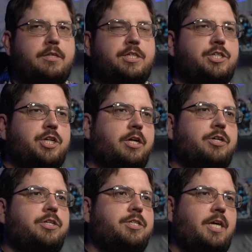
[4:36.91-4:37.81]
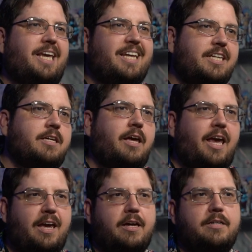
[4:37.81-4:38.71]
This is Childhood's End
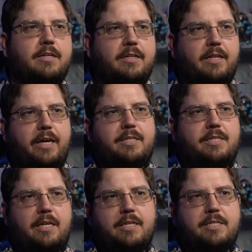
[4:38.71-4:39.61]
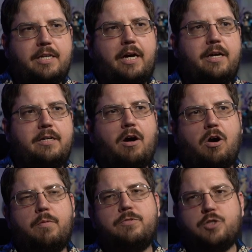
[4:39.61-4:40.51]
and Lights in the Sky
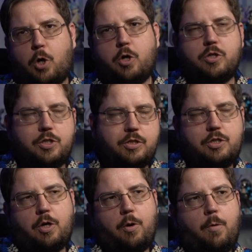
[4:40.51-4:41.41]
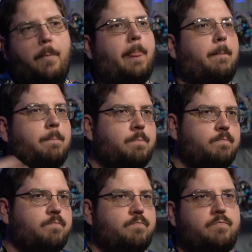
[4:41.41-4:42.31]
Are Stars. So
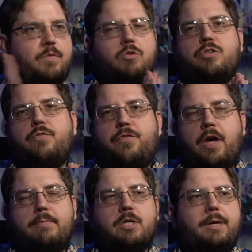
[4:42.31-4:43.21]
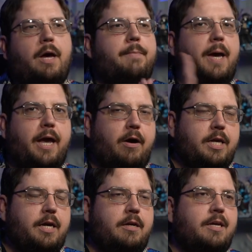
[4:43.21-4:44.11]
those two films are going to be coming back out
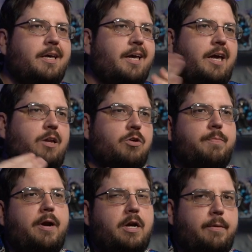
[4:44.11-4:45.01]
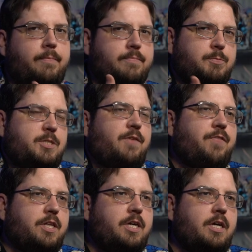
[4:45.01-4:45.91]
again. In North America
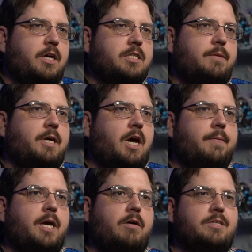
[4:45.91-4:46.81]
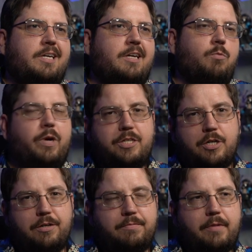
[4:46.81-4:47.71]
specifically, it's going to be coming out in
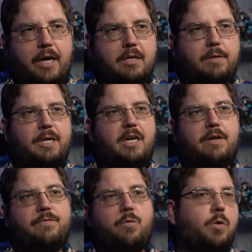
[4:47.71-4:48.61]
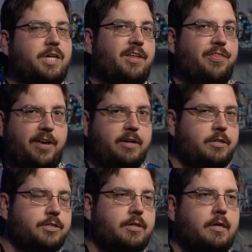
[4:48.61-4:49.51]
winter and they're going to be in 4D
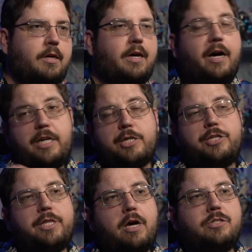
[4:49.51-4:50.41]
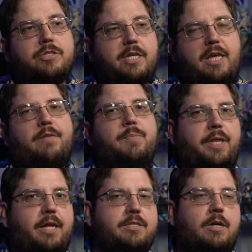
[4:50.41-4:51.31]
theaters. Additionally, they also said they have
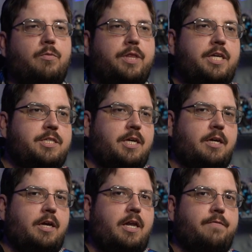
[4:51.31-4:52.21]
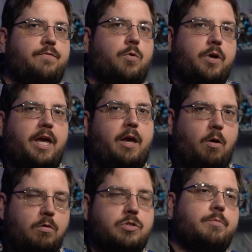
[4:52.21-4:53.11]
plans on releasing it in 4K
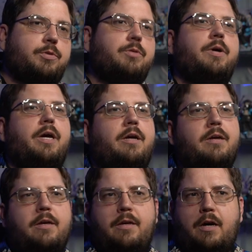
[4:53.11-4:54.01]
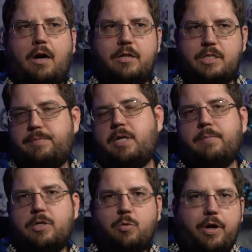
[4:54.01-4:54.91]
Ultra Blu ray on
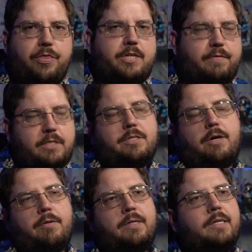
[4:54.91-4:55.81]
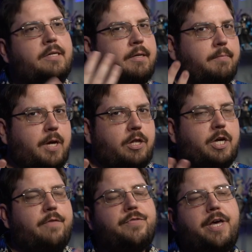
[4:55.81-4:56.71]
September 27th. So be on
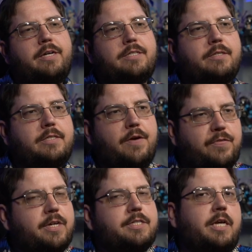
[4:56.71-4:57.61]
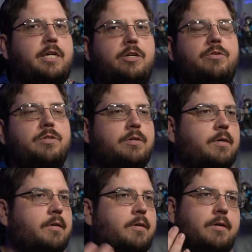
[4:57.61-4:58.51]
lookout for that. Definitely exciting news.
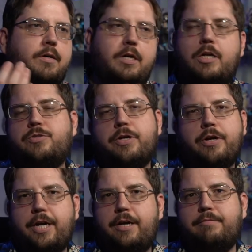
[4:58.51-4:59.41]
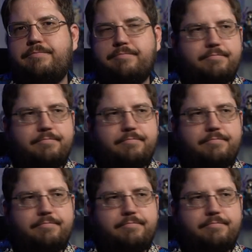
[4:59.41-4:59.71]
Good on Trigger again.